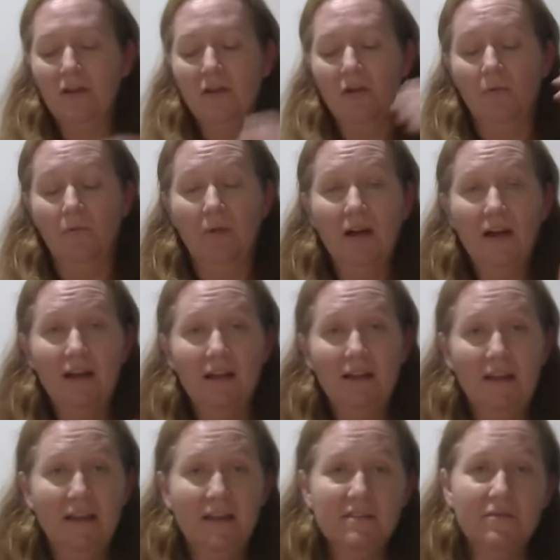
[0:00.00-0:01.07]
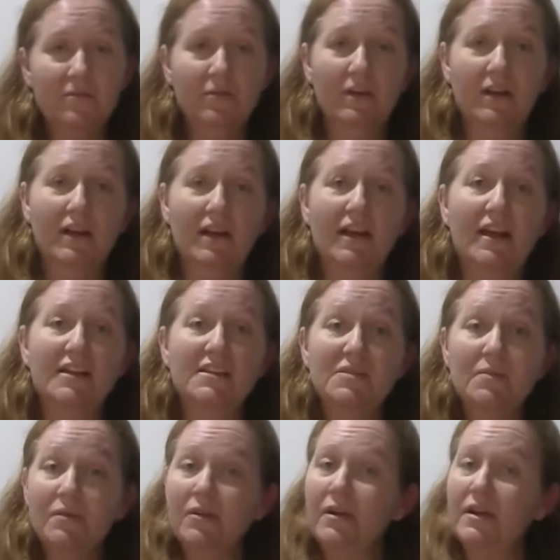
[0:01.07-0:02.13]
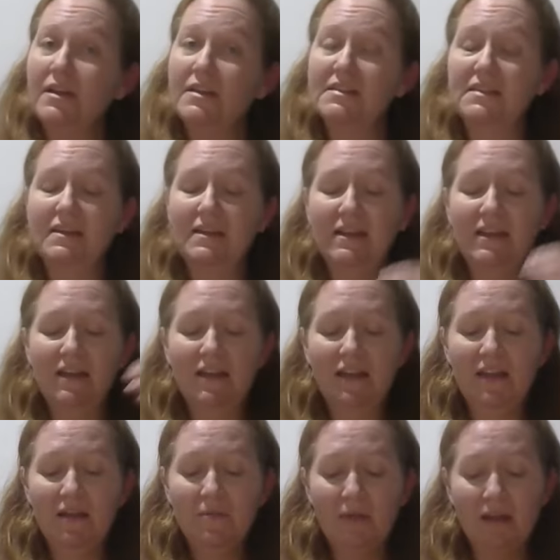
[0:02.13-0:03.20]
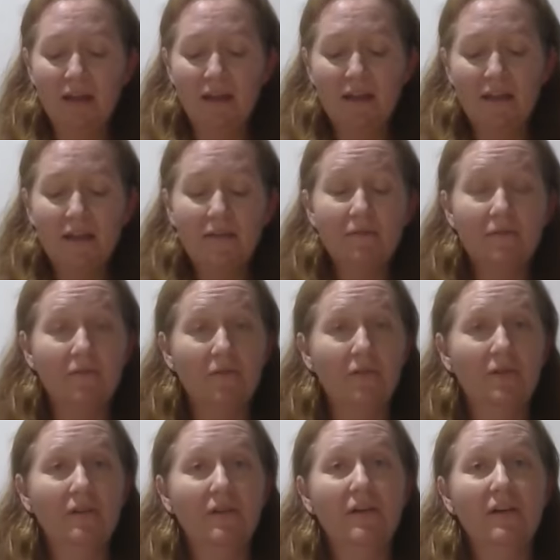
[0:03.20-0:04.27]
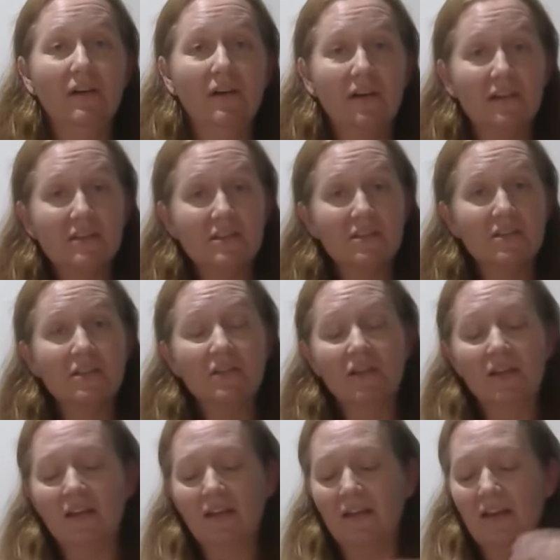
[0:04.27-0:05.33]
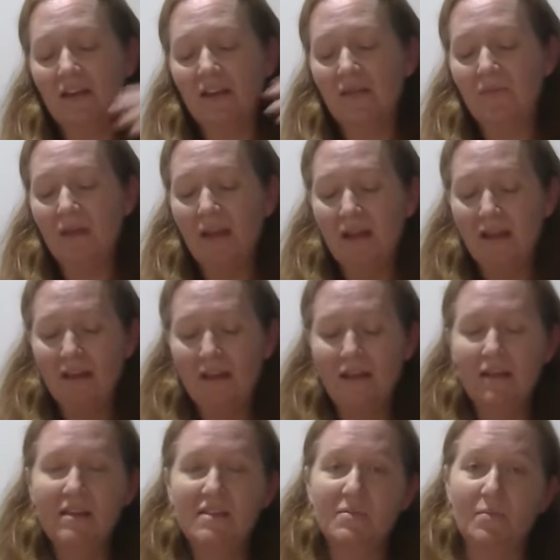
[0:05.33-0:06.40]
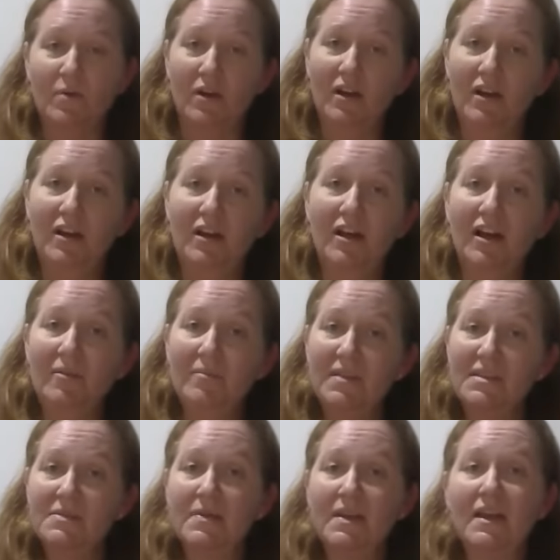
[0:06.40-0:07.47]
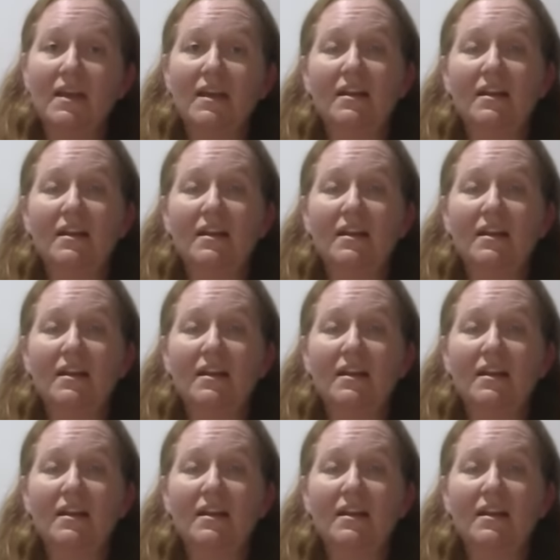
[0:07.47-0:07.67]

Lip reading: While his friends were asleep, he fought to keep his promise made